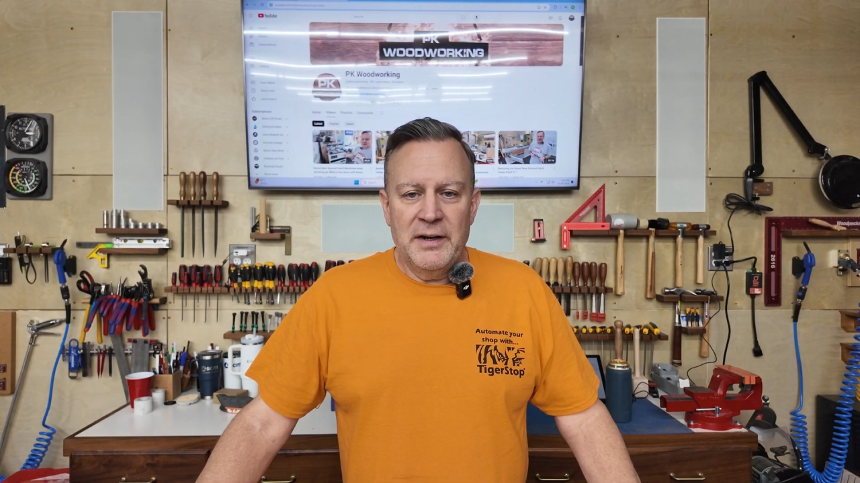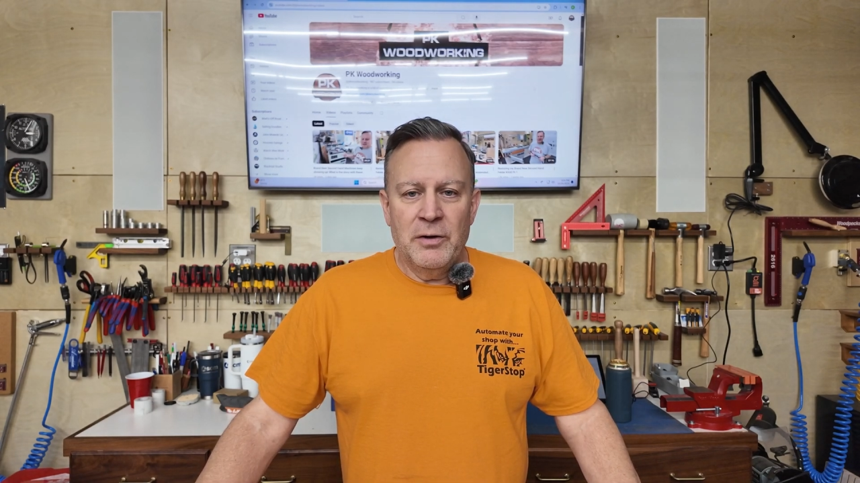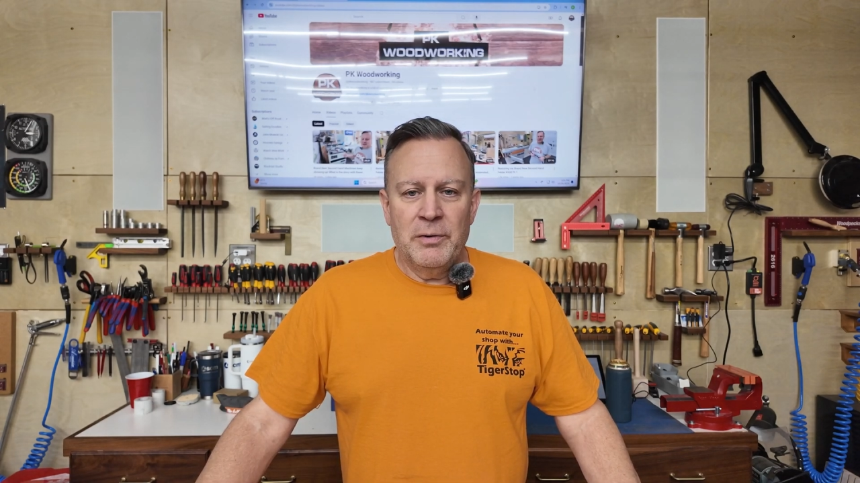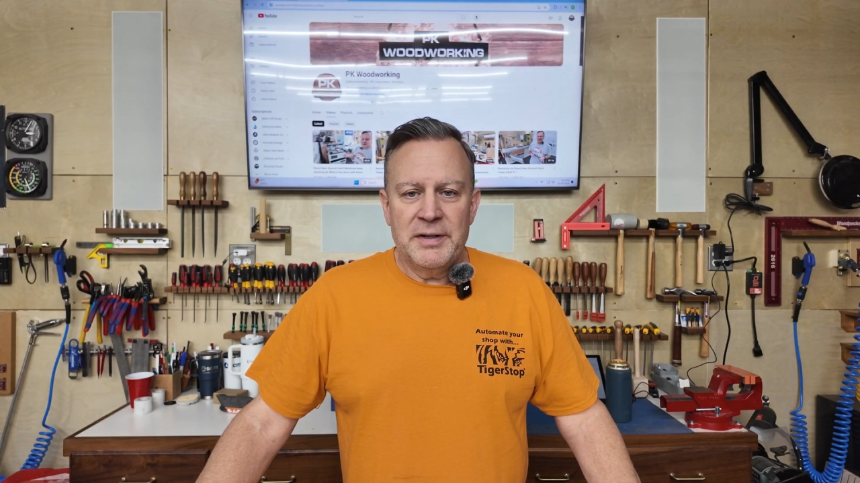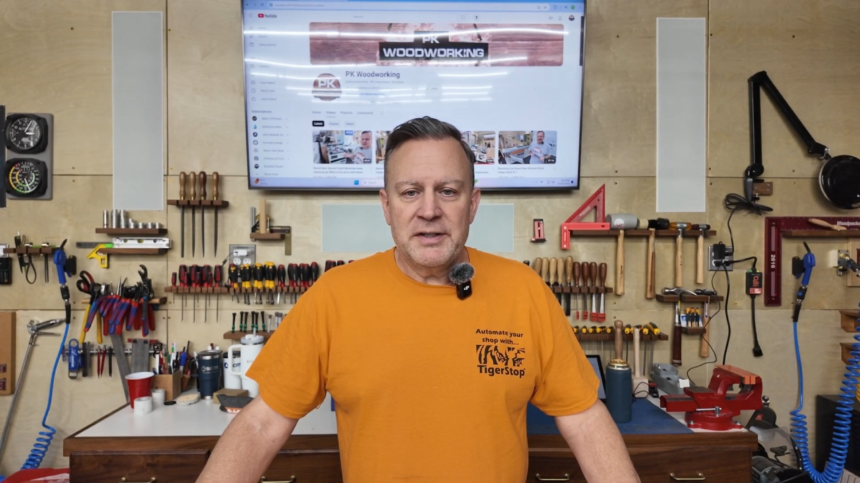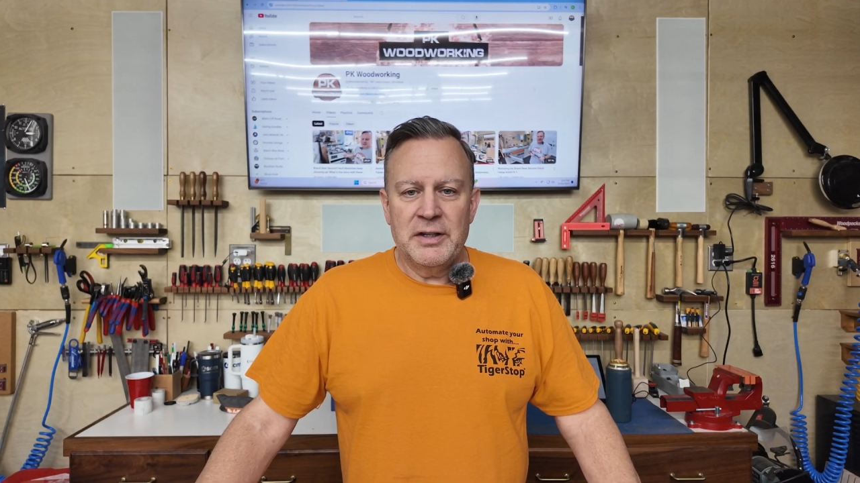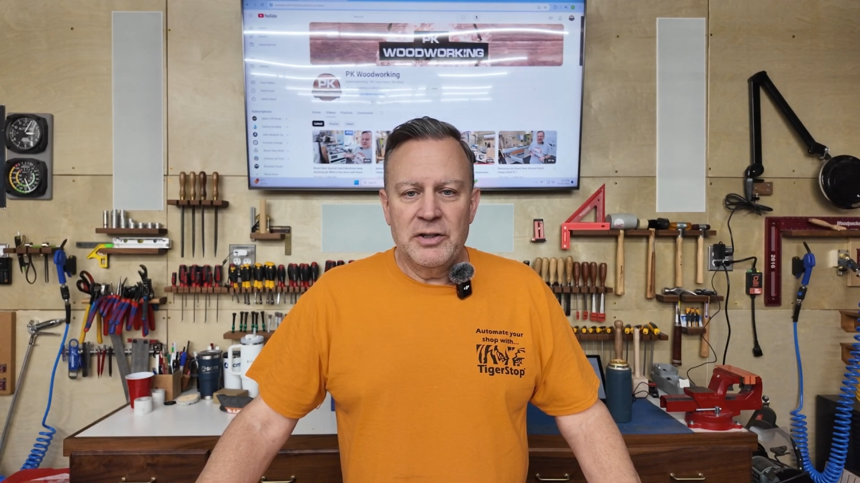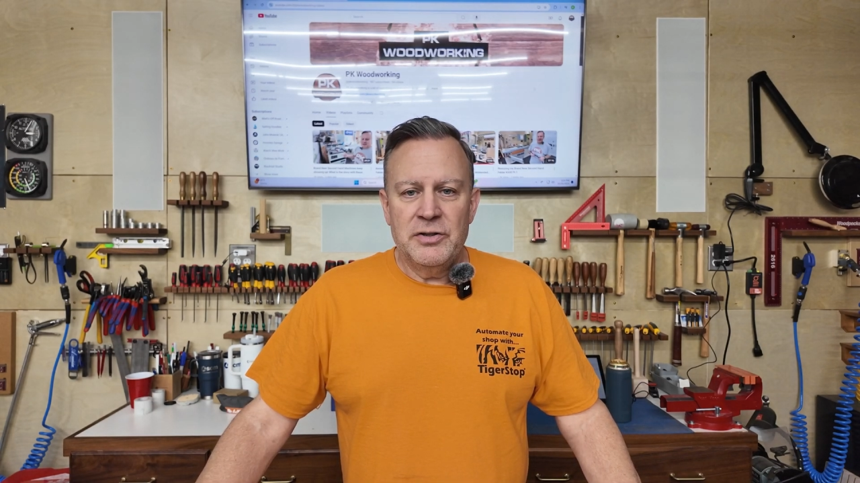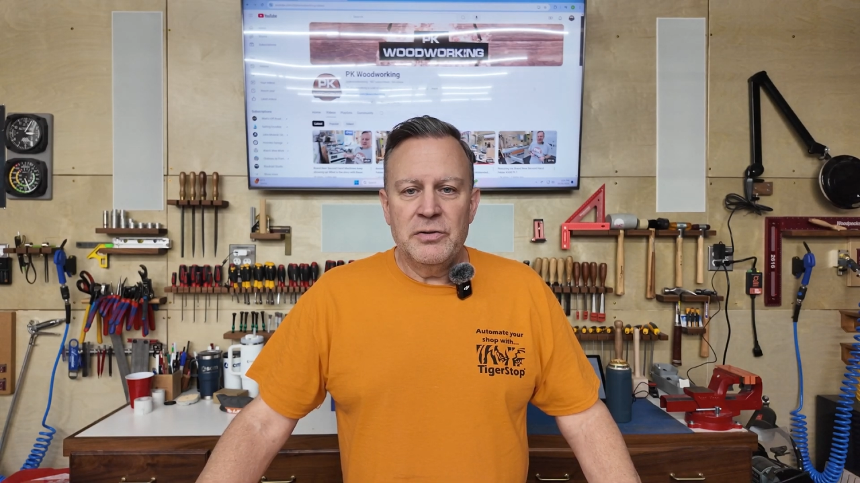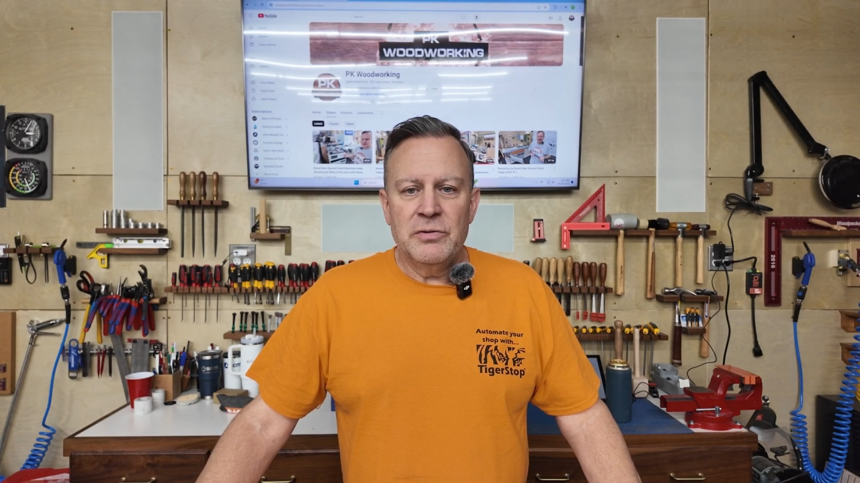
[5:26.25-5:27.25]
They know what it's going
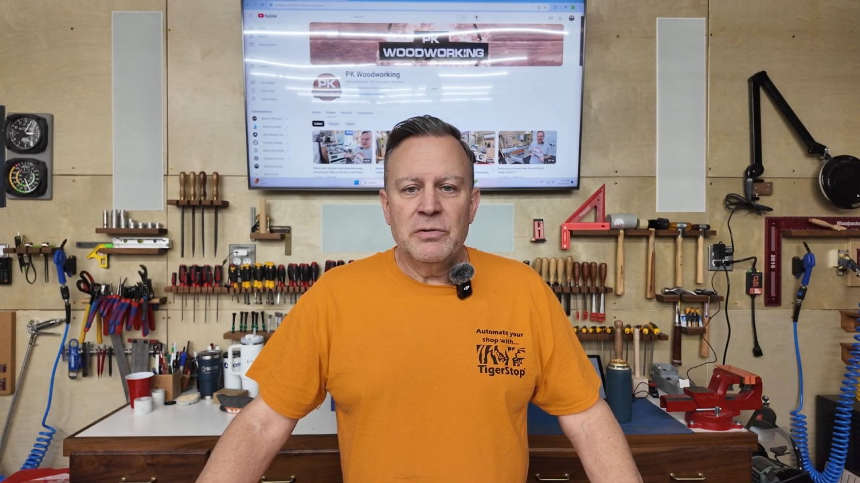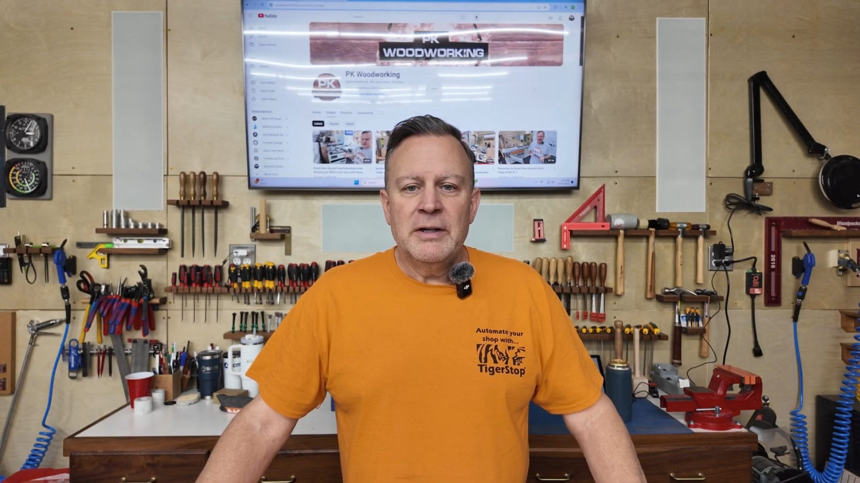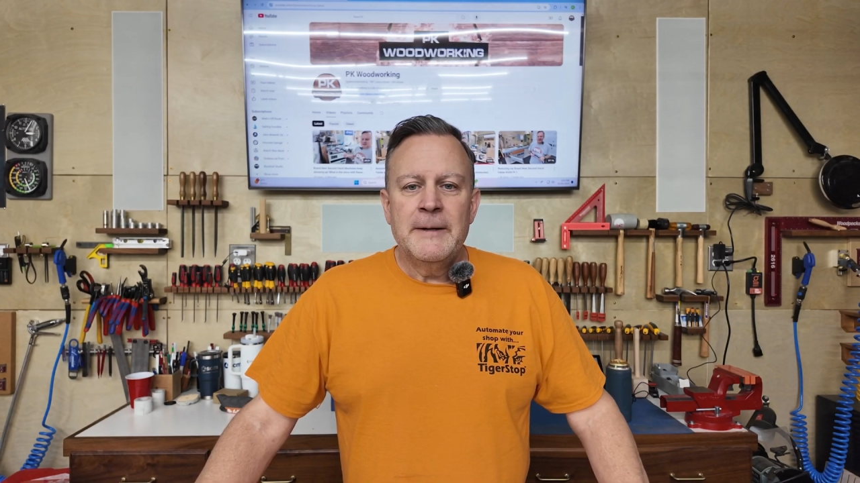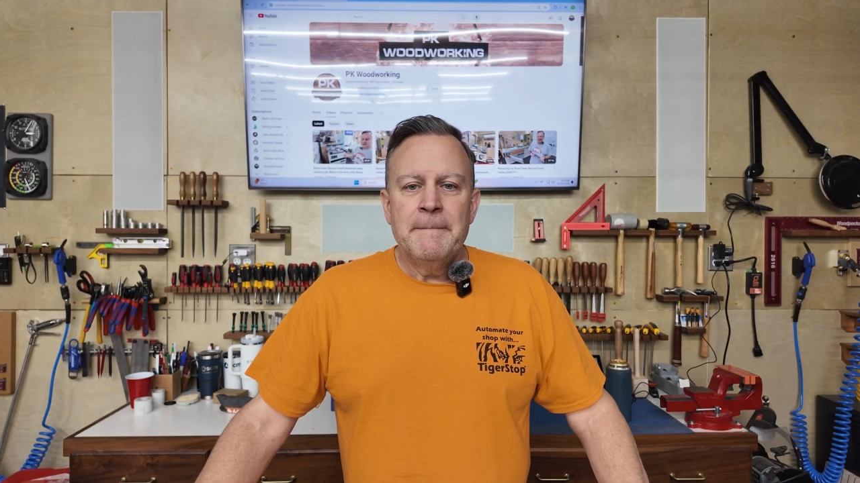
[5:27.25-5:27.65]
to do,